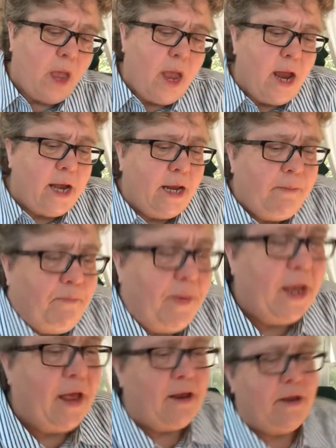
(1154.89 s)
and he
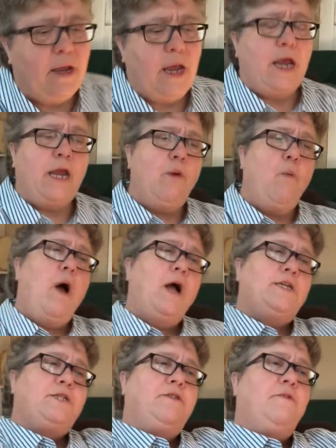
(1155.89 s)

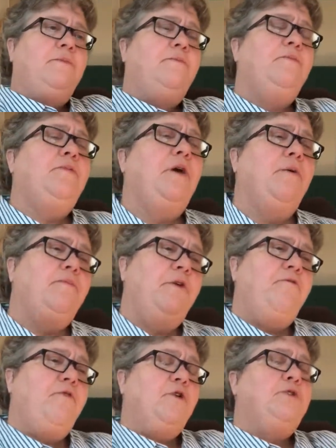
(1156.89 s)
walks the
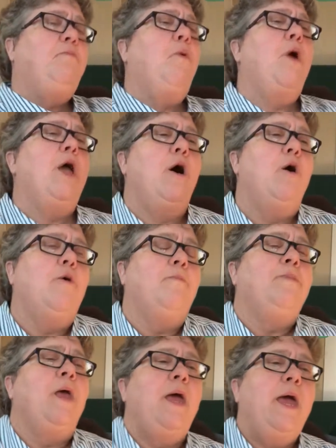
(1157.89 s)
first boy home,
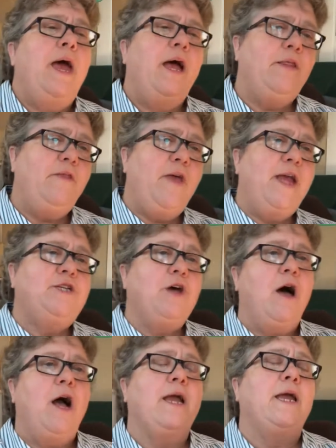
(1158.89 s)
and they
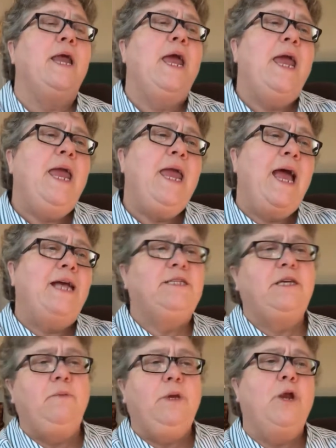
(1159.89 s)
talk, and he asks
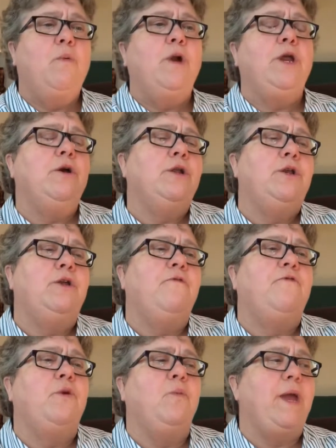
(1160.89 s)
him, you know, what are you going to do
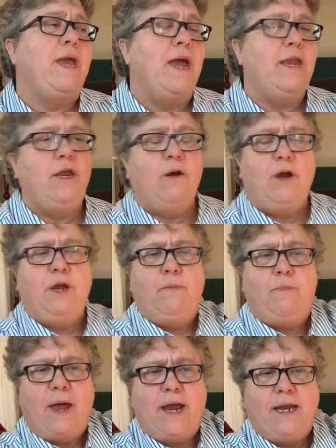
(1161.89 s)
for the weekend? You know, are you
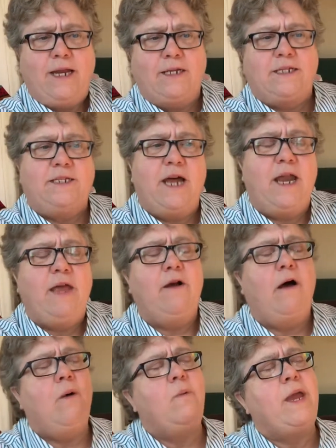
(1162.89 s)
planning to study
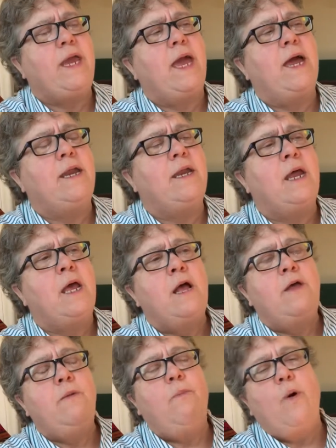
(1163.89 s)
all weekend? And
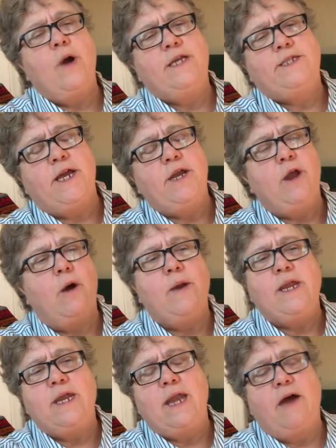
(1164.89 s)
the boy said no, he
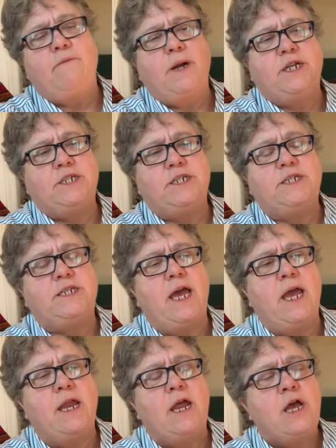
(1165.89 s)
didn't have much to
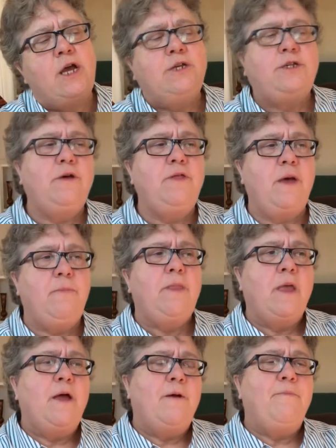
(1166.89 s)
say. And so
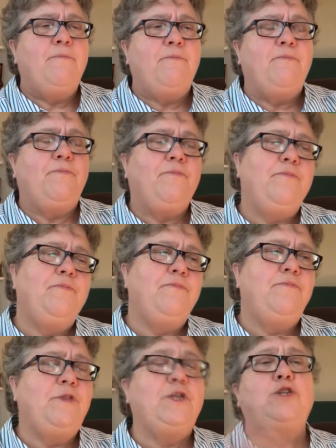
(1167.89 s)

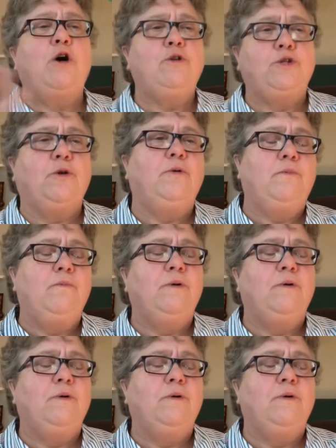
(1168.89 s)
the social